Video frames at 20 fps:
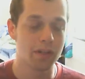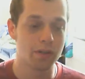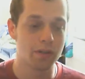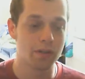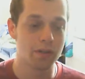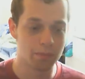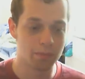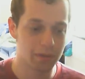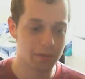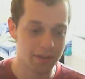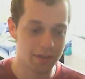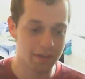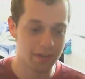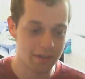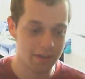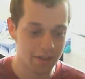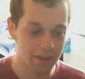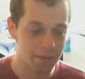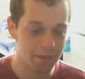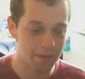who
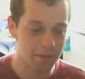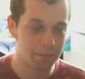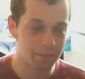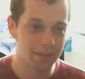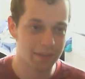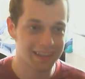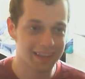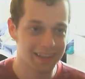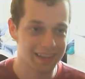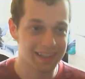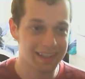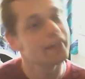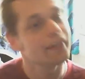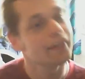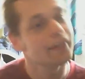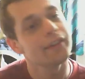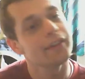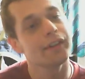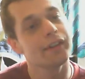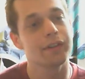employs
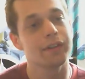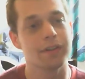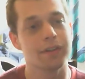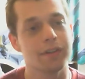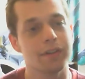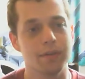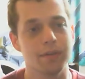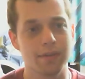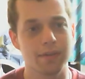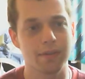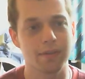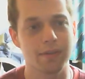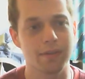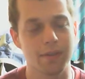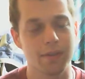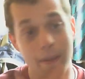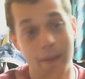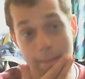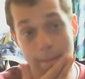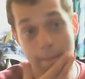Lana, who's
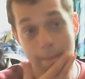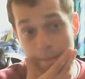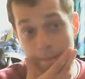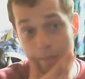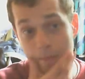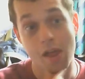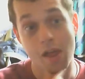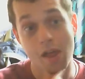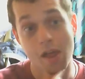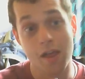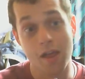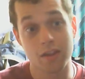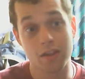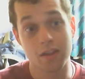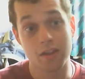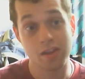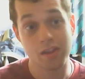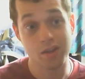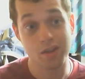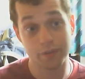
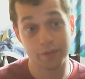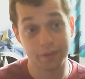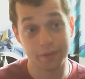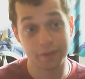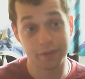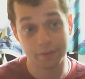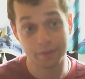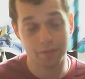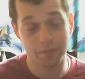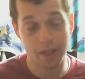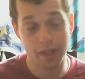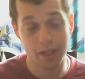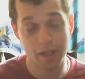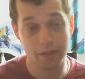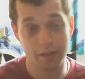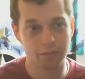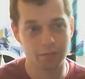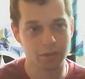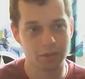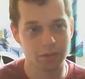the other
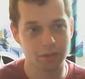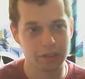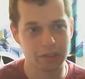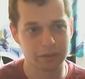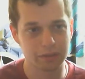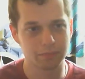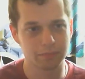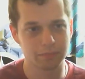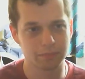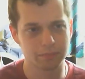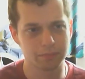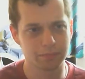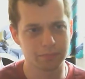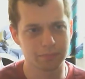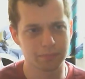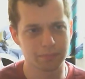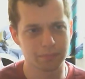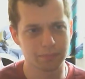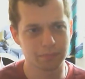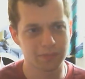sort of
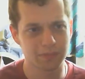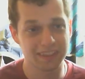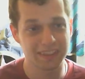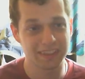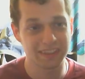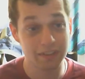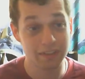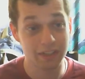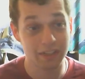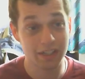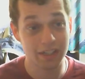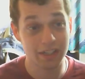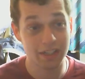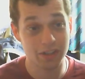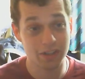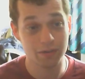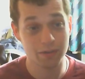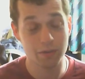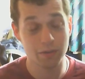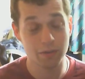secret
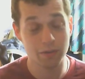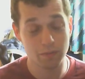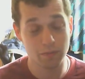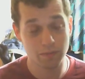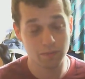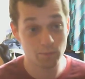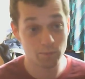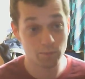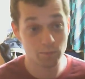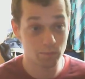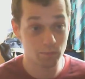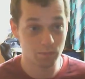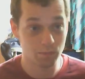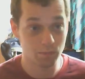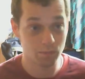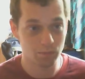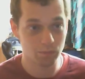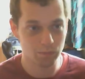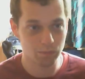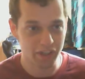agent who
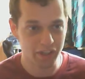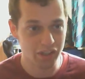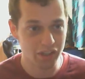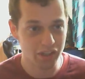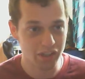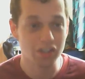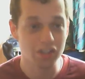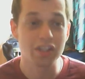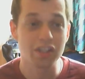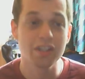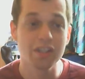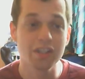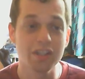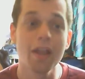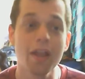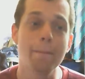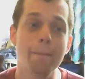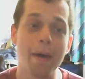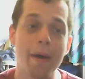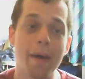thinks she's
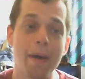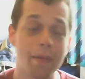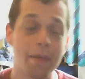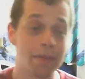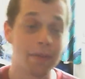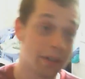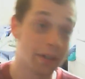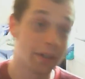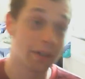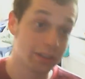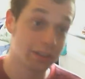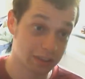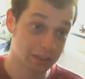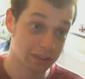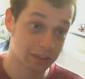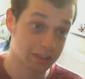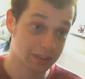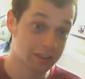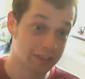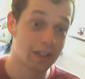better than
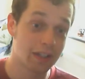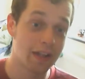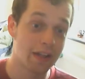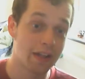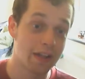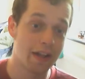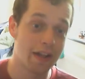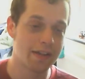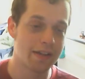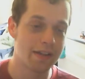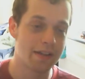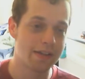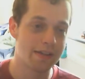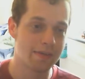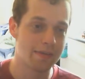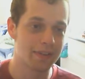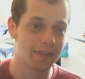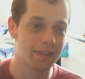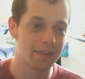Archer, and